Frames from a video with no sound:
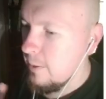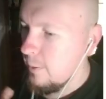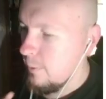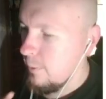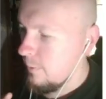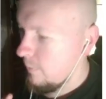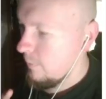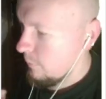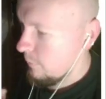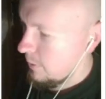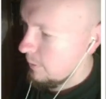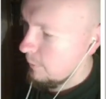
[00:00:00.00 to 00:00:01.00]
the
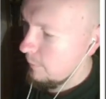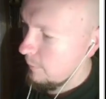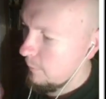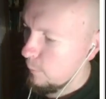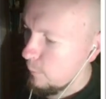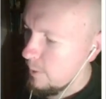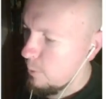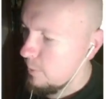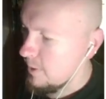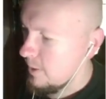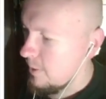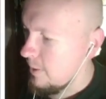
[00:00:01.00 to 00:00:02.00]
frequency that
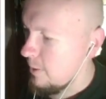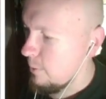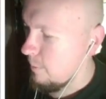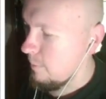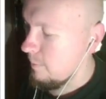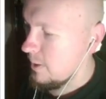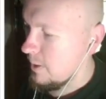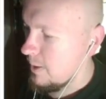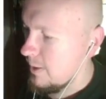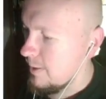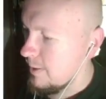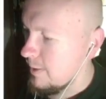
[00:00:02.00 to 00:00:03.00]
your tinnitus is
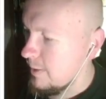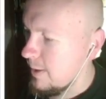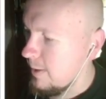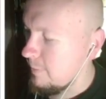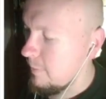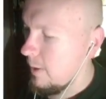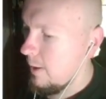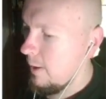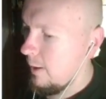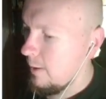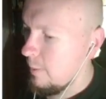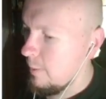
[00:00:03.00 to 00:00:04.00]
at, and I'm sure
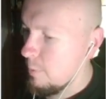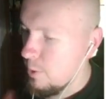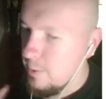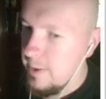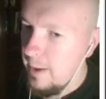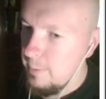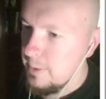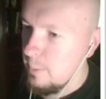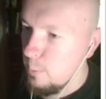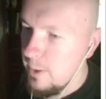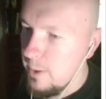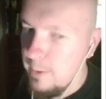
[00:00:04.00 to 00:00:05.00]
they have some way of
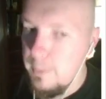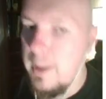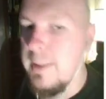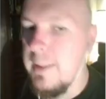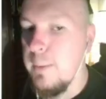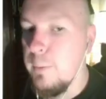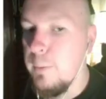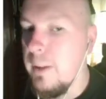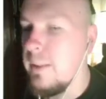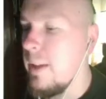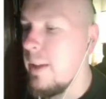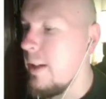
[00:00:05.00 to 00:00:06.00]
identifying that
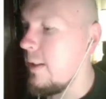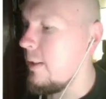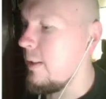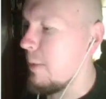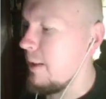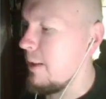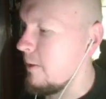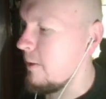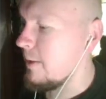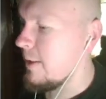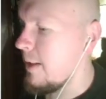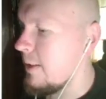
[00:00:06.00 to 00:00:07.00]
in a medical setting,
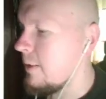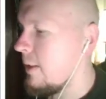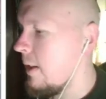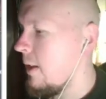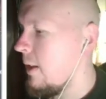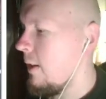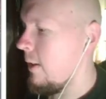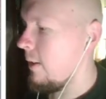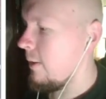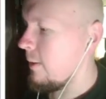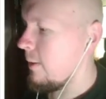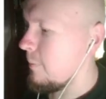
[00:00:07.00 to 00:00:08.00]

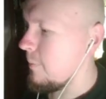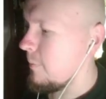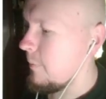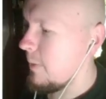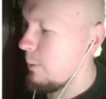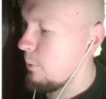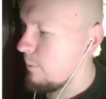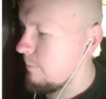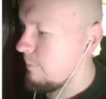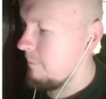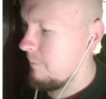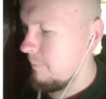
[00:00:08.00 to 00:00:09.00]
they would
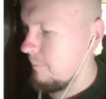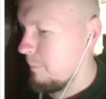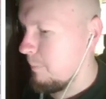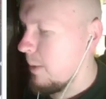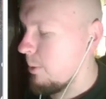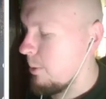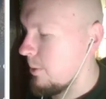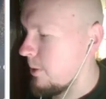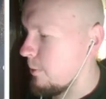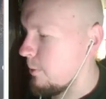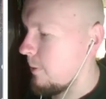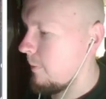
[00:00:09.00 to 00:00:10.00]
be able to
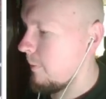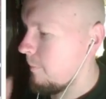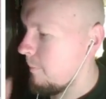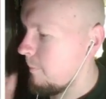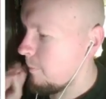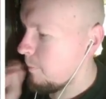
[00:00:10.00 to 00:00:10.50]
put